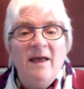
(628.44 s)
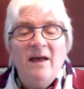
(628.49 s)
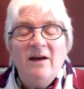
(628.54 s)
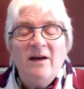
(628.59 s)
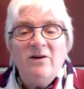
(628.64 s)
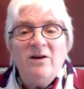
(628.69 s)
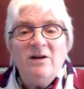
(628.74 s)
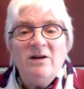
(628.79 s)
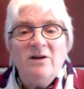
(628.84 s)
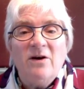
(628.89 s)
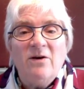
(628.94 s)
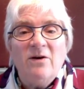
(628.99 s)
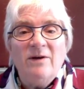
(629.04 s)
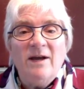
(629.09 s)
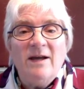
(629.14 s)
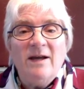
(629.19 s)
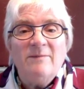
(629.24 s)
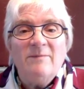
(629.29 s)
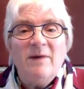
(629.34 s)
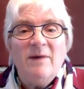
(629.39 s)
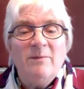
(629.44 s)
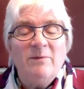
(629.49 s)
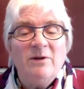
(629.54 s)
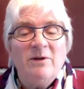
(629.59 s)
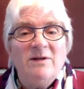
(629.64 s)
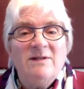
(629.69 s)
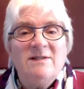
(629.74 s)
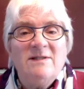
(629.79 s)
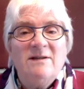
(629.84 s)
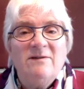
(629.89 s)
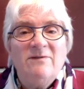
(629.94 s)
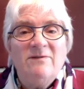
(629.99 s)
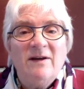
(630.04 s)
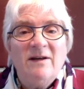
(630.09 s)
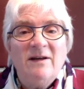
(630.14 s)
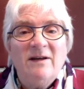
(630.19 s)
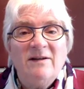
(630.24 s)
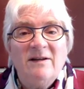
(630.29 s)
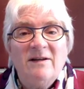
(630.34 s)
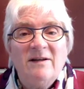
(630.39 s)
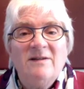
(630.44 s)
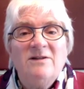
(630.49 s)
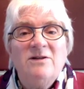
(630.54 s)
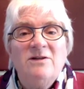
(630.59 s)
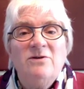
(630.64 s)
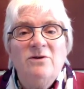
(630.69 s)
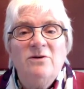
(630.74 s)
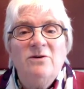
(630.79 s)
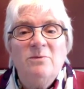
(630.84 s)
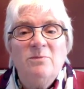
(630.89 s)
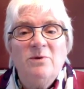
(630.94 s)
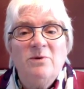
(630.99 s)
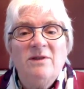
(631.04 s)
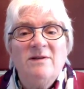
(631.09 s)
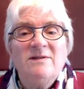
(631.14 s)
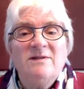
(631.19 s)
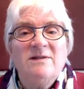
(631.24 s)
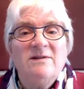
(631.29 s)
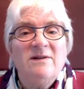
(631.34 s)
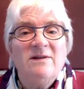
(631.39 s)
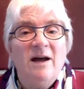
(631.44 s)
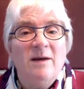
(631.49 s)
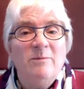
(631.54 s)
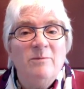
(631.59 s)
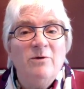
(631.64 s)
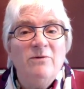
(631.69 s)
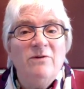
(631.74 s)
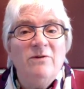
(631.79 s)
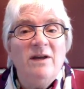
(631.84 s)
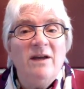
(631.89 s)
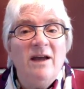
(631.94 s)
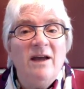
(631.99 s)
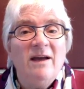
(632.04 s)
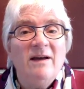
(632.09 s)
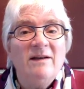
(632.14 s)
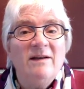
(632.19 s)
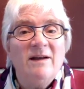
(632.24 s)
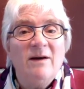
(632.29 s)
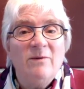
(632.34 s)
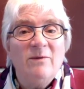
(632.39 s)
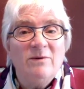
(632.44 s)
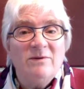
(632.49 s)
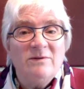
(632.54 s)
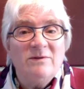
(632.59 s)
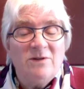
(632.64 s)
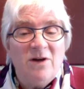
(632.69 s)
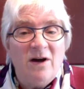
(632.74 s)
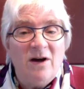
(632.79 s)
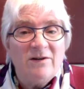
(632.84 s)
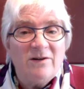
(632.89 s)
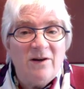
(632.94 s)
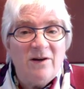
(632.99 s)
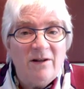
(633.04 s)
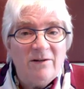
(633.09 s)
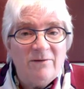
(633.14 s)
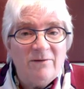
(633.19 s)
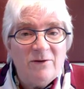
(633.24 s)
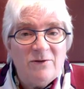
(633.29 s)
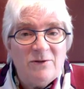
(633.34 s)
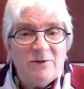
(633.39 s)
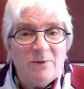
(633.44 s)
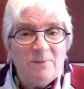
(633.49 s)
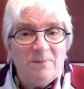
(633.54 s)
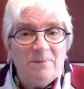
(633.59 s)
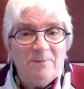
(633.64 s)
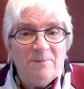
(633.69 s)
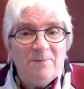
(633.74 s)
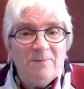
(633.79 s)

Good. Okay, I'm going to see if I can continue and put this into iMovie, and I will talk to all of you soon.